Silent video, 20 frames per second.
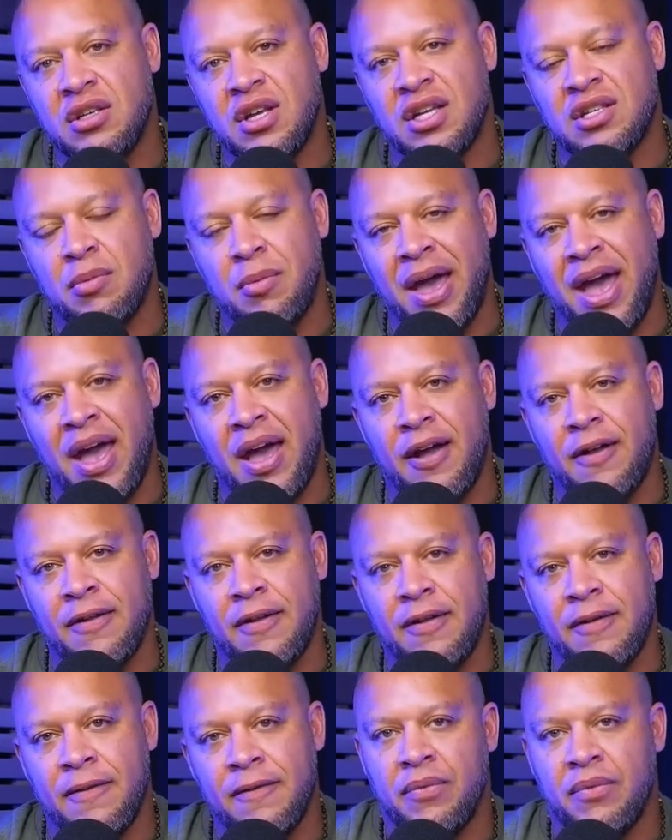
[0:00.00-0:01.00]
as a man,
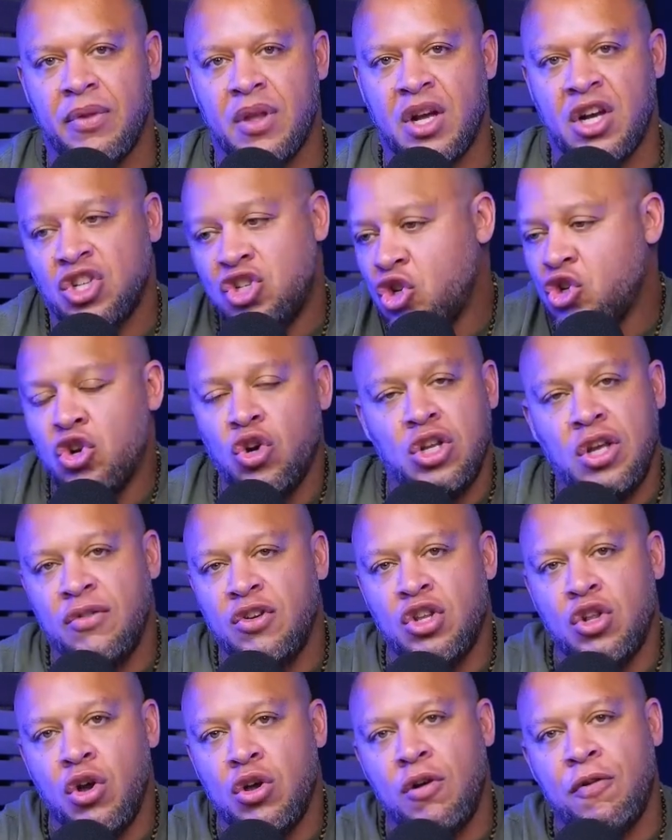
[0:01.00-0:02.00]
because you don't even
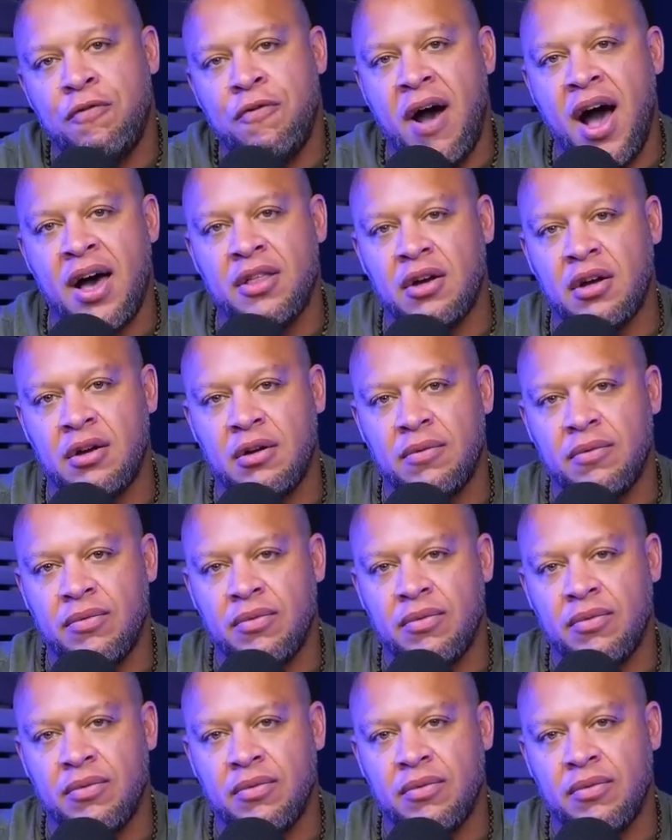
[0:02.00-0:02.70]
know your father.